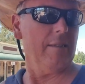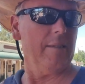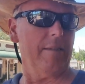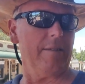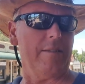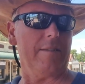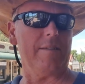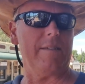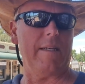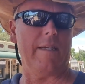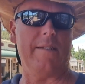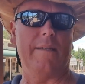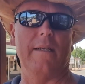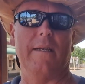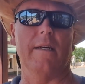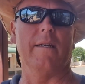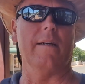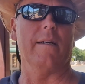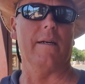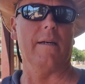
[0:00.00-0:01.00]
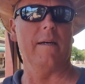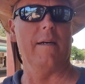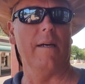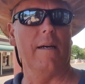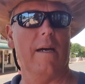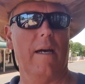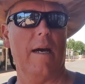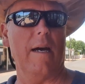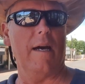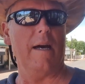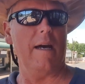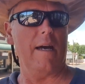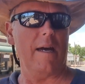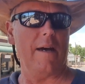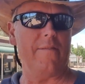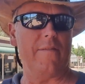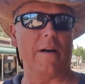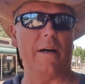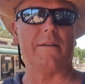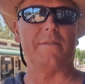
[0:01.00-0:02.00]
Just had to
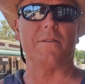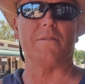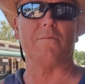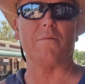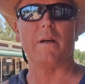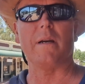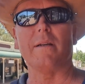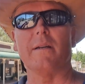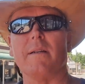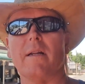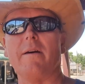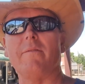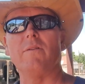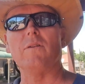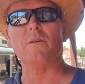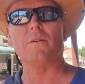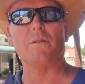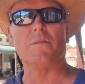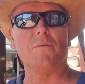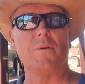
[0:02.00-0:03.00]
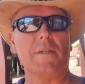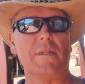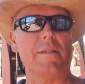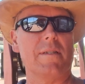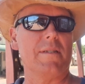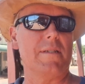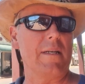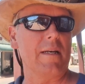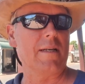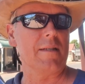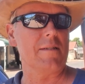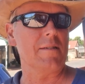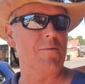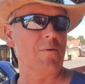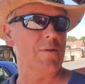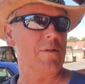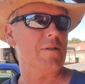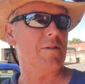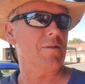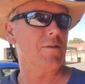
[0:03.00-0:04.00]
have a hunt around and have a look at the rest of the town, see
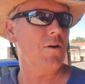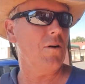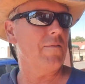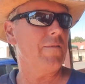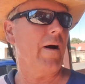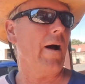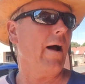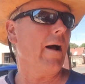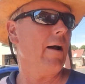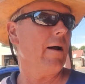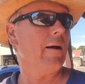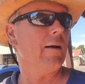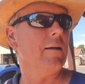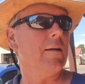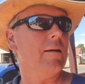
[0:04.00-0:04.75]
what it's got to offer.